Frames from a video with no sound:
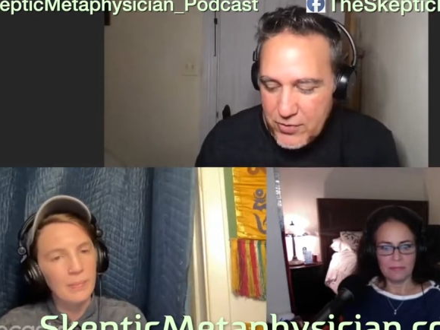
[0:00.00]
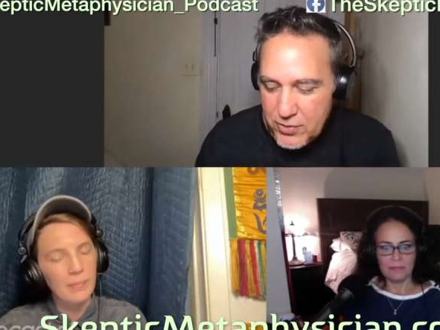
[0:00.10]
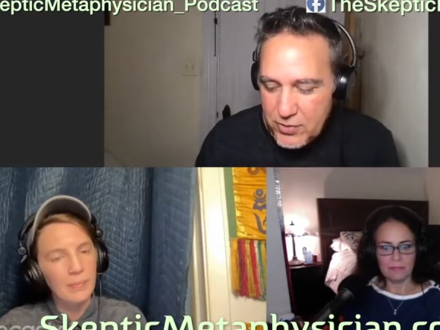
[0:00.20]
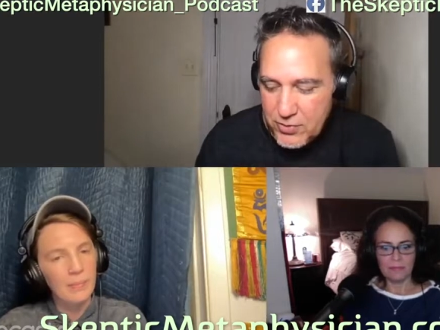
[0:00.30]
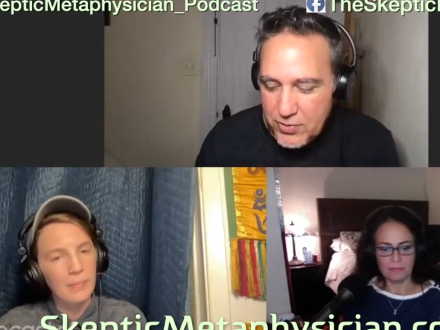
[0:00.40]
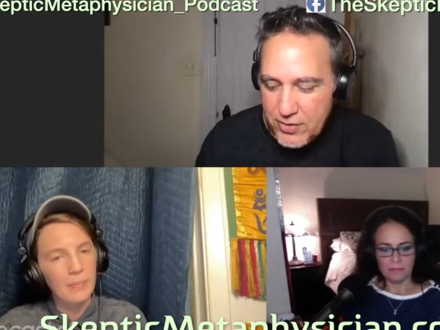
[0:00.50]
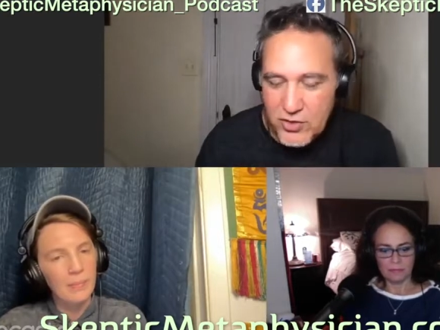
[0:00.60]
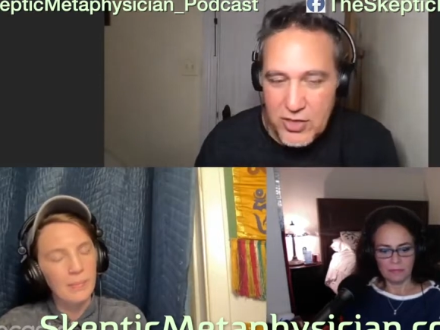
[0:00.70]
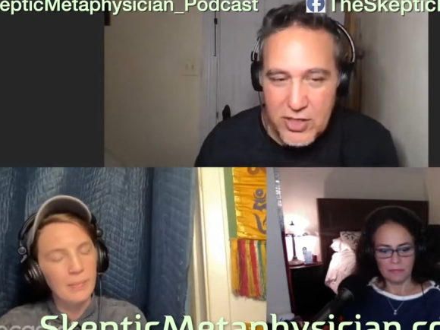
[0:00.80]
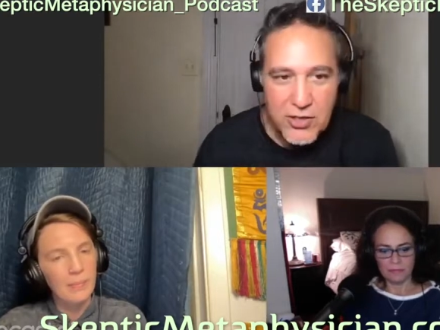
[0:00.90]
Speaker 1: I'd love
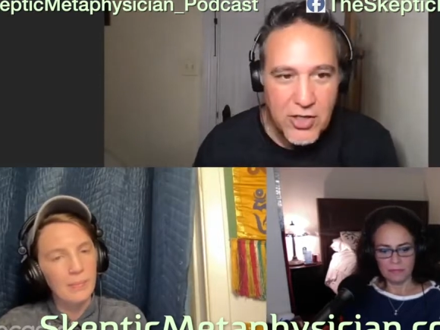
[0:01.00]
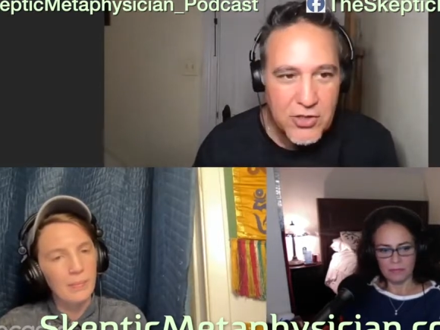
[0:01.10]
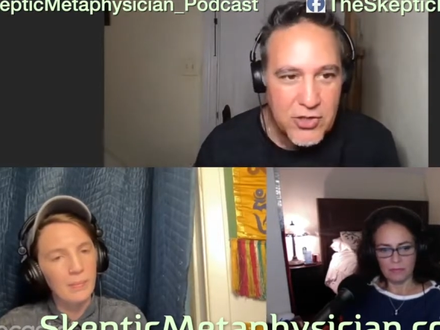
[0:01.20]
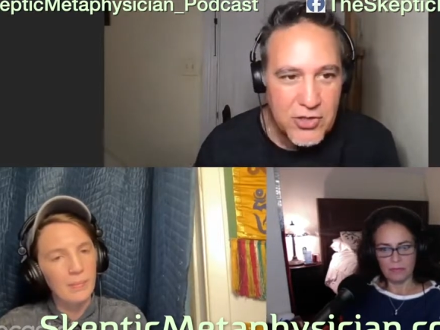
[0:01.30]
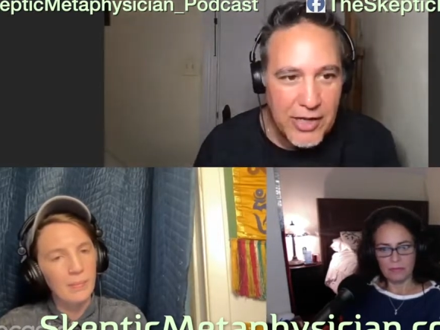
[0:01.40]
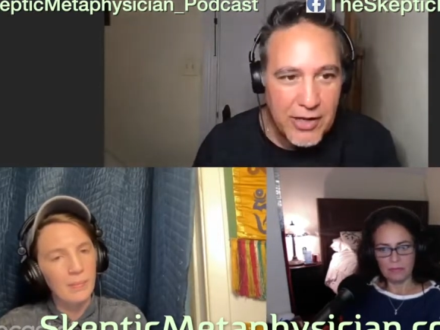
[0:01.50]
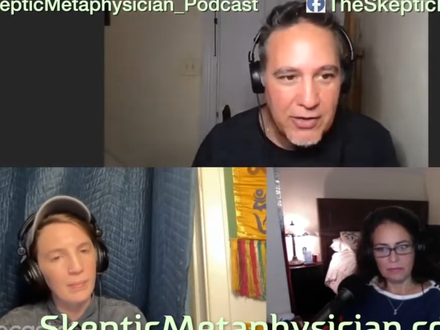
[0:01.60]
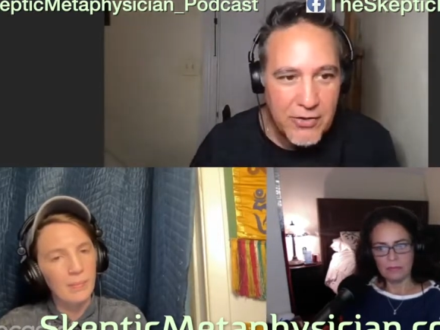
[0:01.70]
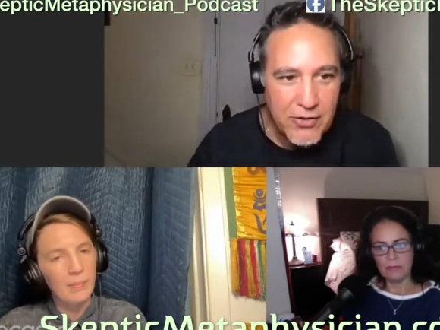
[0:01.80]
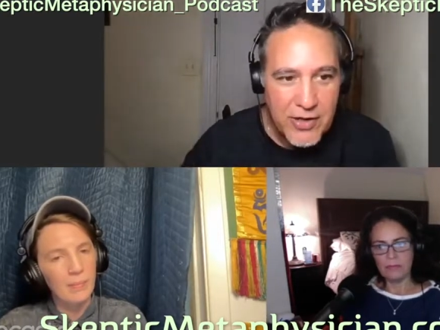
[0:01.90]
to love to stay in touch
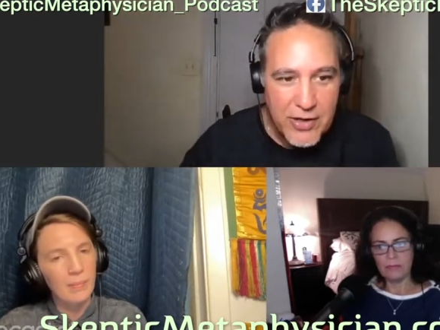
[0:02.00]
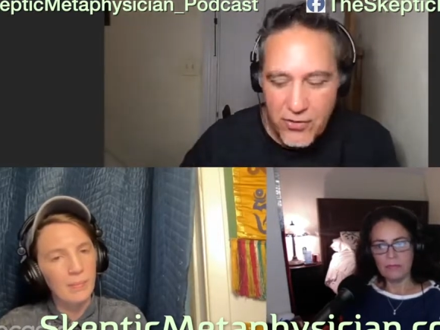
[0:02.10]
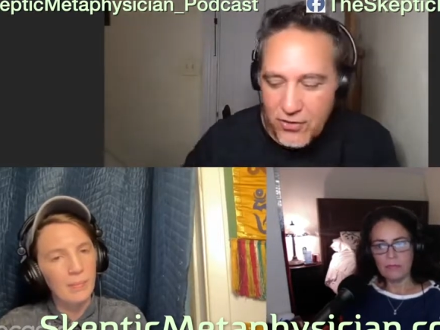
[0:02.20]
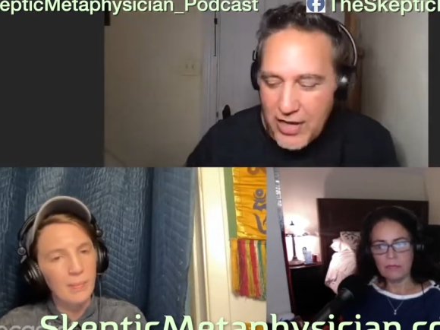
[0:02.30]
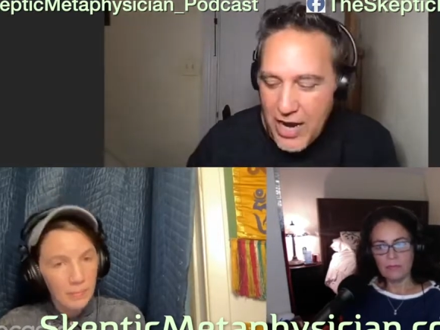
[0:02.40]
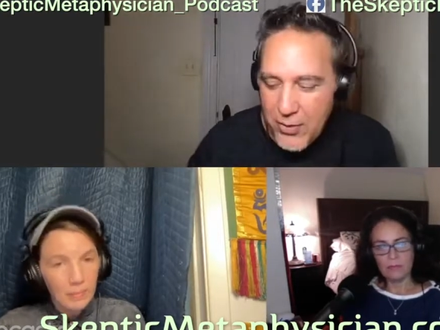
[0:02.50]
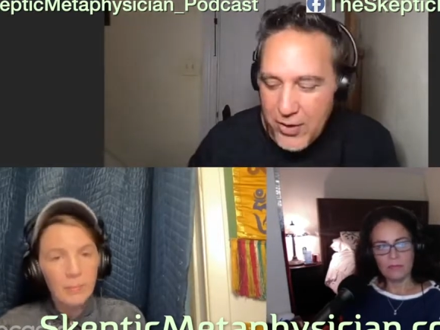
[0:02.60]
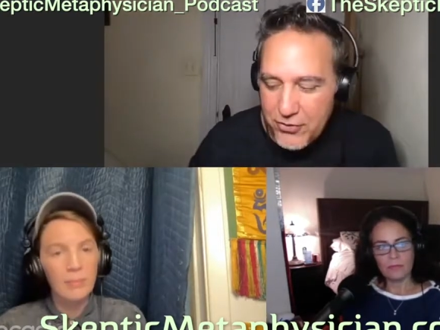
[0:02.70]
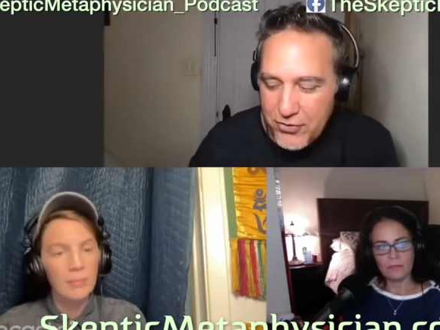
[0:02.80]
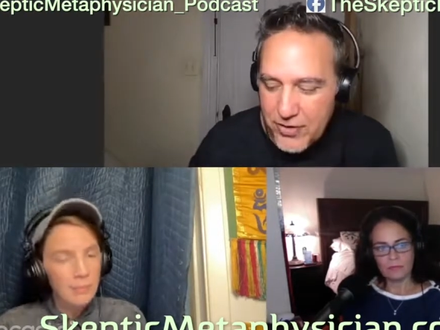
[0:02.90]
and see
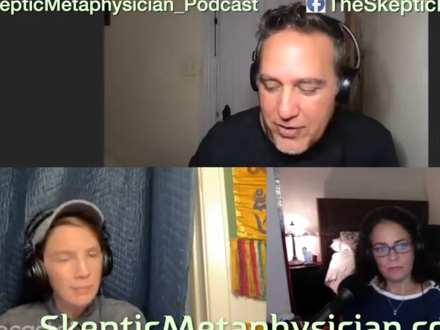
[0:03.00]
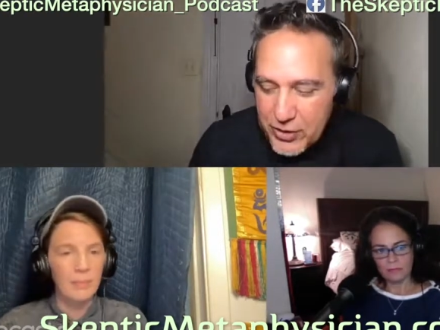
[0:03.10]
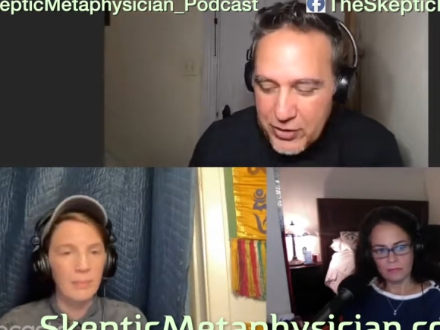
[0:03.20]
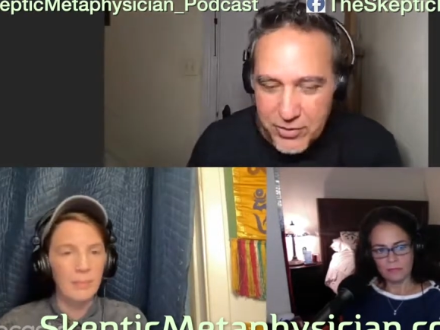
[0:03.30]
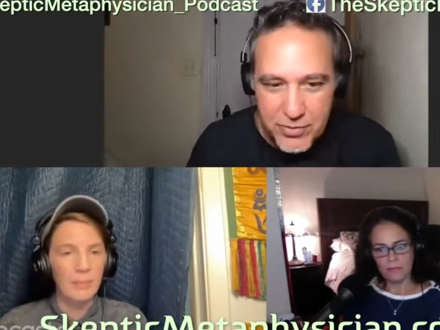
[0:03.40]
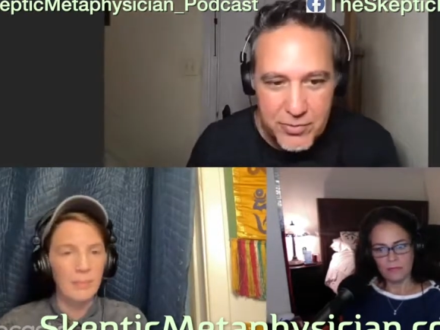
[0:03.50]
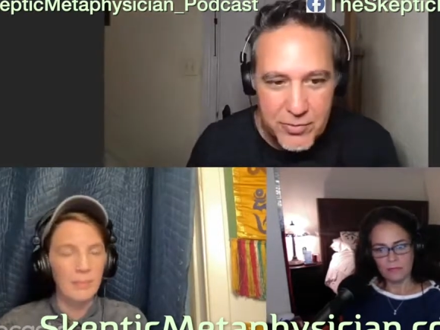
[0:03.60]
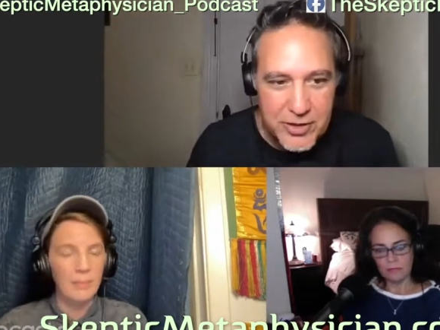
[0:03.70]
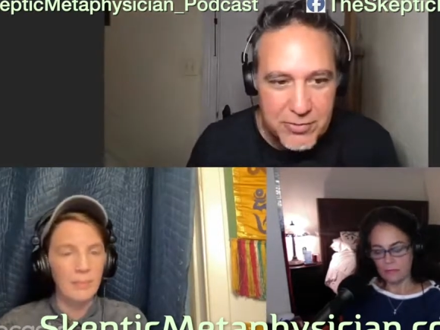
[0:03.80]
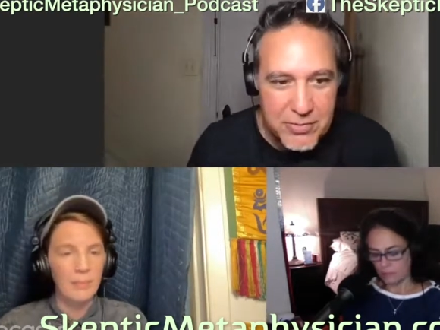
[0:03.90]
how else we could
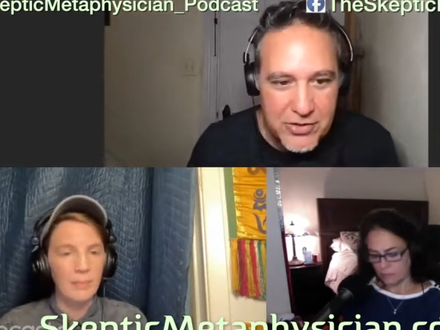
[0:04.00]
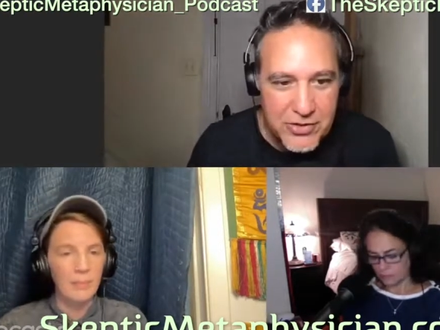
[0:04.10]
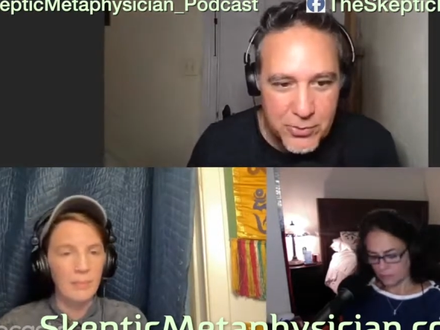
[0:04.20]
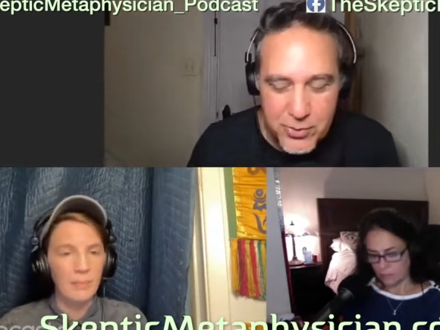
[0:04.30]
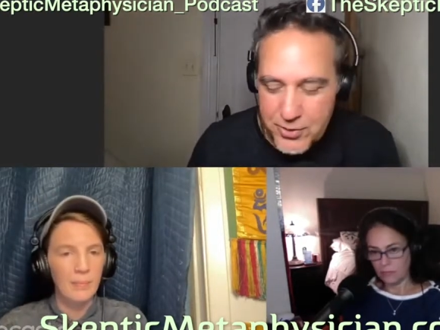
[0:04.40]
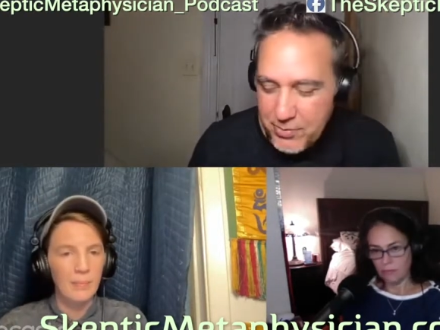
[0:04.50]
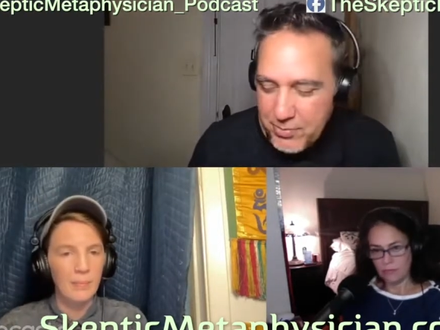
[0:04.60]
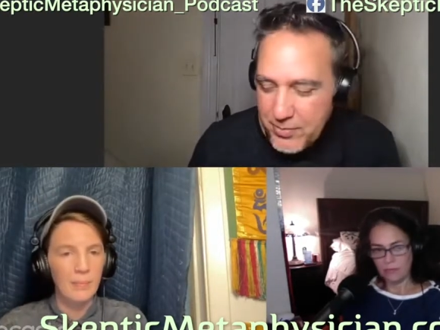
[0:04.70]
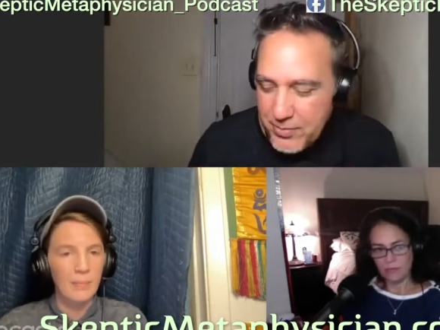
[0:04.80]
we could mess the world